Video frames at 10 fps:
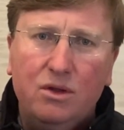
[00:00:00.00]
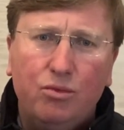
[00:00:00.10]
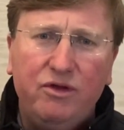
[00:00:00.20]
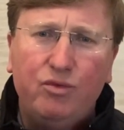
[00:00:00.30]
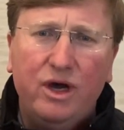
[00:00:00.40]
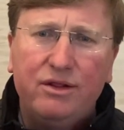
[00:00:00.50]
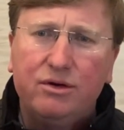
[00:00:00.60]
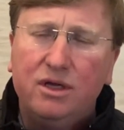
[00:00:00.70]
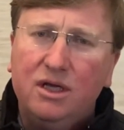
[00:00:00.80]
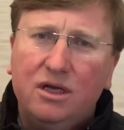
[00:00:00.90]
We've
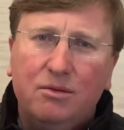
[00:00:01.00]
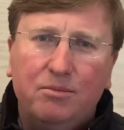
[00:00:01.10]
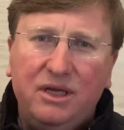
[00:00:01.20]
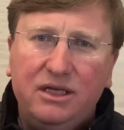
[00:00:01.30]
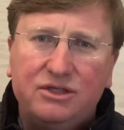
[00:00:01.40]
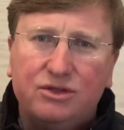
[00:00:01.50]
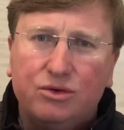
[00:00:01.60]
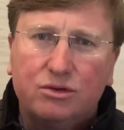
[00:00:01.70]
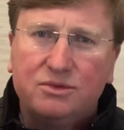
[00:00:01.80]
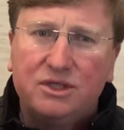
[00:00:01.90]
weathered many
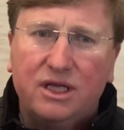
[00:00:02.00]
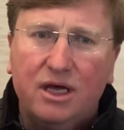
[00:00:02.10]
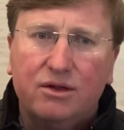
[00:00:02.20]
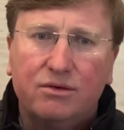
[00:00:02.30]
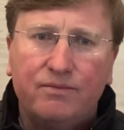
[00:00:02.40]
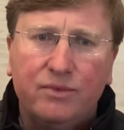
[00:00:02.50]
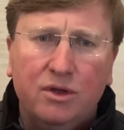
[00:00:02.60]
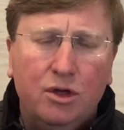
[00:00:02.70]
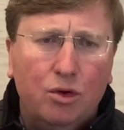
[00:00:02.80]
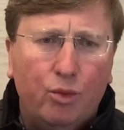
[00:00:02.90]
storms together.
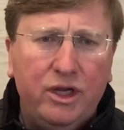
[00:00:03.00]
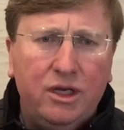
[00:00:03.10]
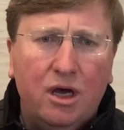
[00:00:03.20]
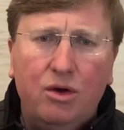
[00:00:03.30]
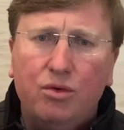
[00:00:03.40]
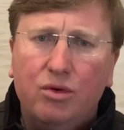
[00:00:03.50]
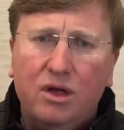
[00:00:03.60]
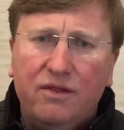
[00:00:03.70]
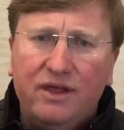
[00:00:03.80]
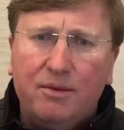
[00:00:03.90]
We know
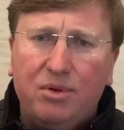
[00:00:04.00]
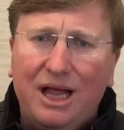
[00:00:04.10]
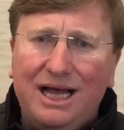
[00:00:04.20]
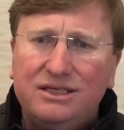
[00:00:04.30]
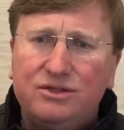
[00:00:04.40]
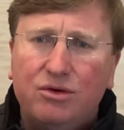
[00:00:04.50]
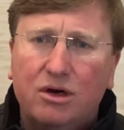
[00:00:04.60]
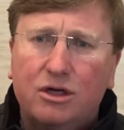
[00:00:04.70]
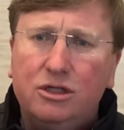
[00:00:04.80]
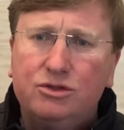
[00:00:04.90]
that applies to our
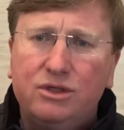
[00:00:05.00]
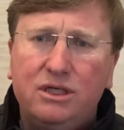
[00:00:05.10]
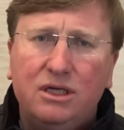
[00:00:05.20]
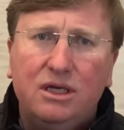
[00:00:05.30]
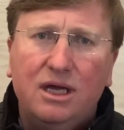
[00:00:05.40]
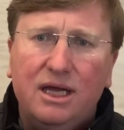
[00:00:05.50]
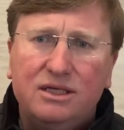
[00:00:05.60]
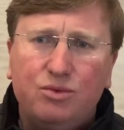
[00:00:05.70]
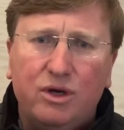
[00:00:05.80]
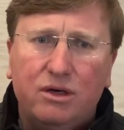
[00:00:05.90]
country
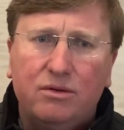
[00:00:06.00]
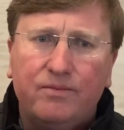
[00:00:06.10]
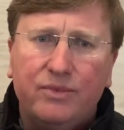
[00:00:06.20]
as well.